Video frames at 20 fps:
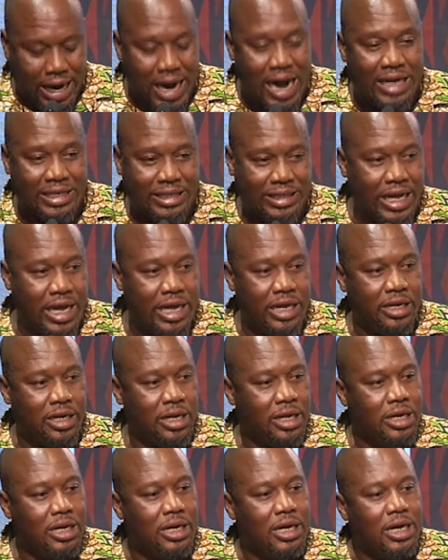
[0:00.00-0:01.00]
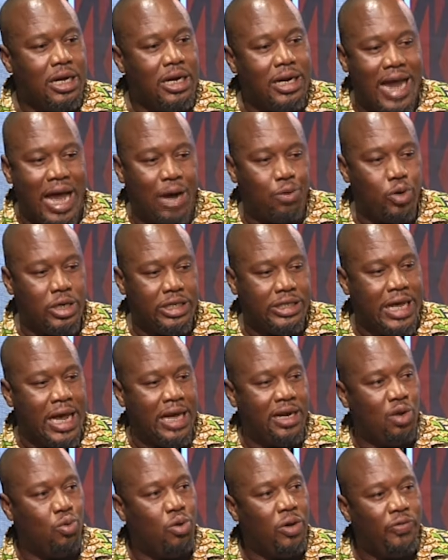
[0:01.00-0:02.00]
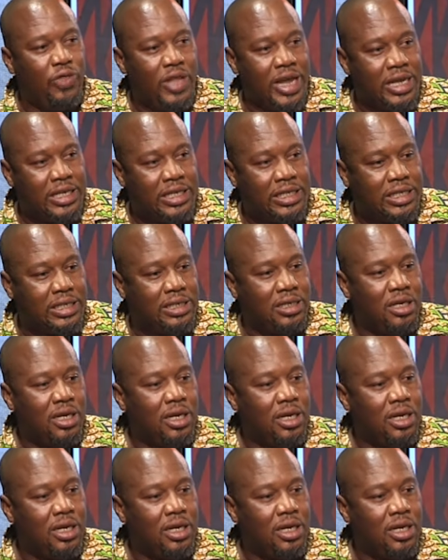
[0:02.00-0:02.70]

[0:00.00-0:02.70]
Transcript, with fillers: are saying, like we said, with this